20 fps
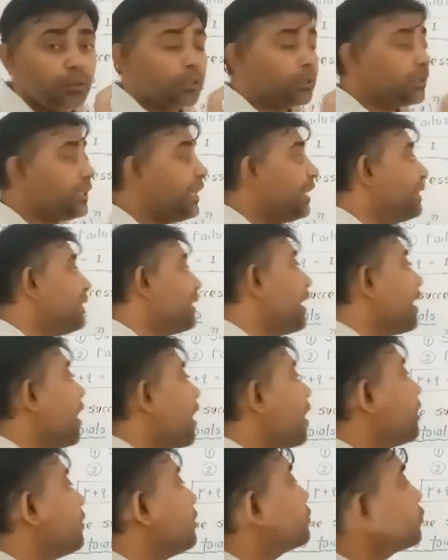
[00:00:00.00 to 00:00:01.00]
then there
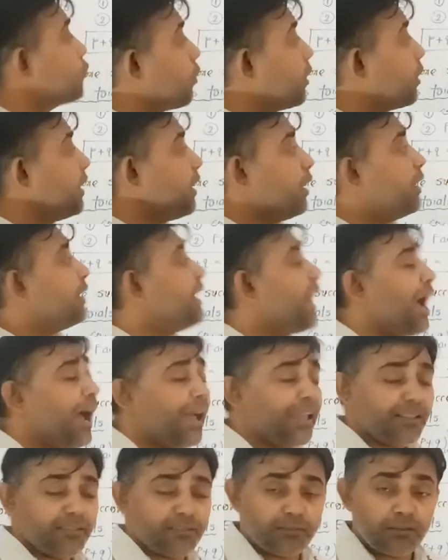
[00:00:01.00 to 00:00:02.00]
are, a
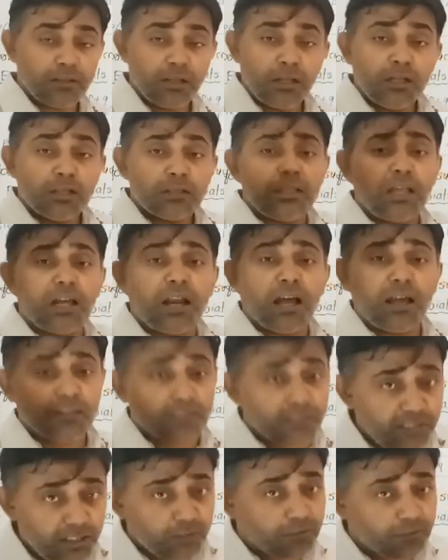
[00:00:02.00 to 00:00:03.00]
dice, there are
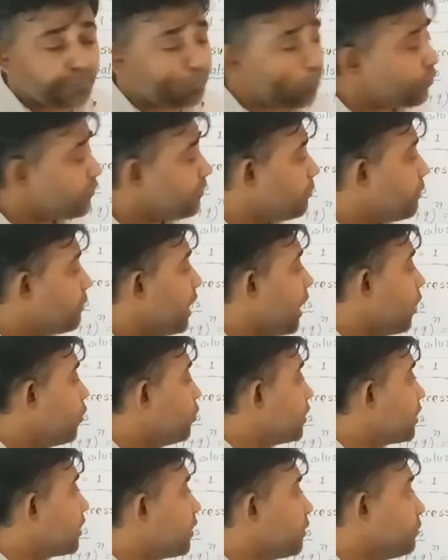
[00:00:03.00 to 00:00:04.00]
6 possible
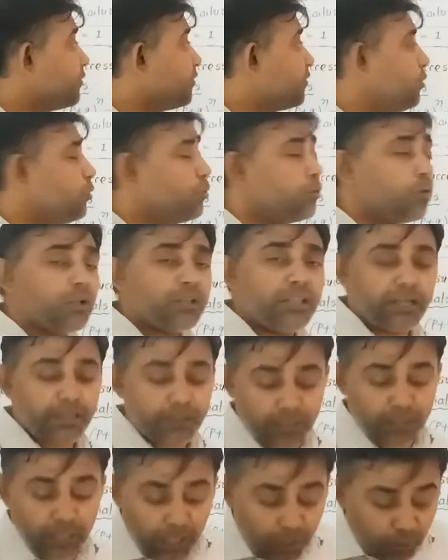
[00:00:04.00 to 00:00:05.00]
outcomes, you know
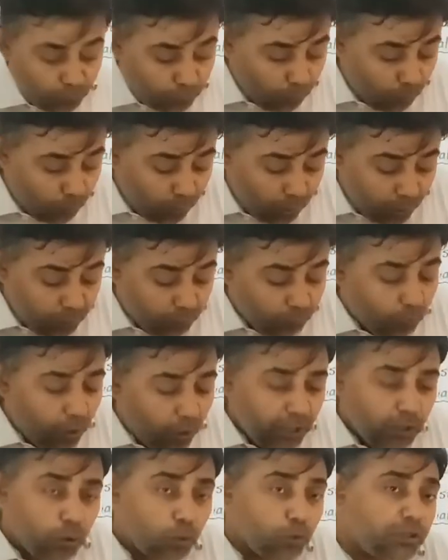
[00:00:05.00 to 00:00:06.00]
that. So
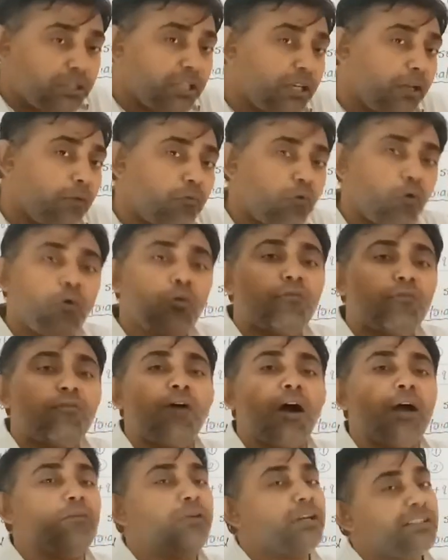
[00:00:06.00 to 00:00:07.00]
1, 2, 3, 4,
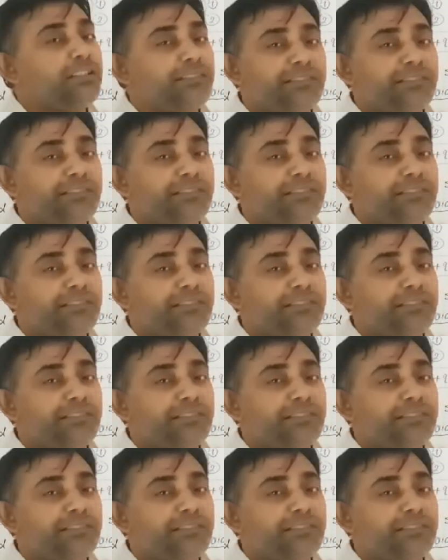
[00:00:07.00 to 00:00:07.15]
5 and